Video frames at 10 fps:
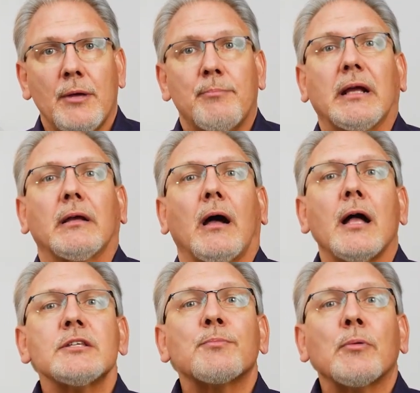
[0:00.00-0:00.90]
But
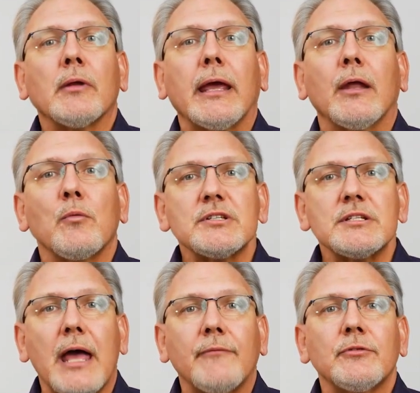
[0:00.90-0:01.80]
God's plan
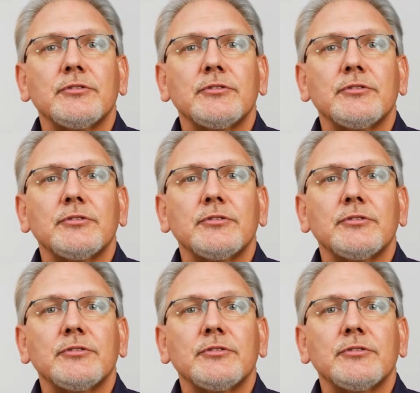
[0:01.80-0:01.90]
was never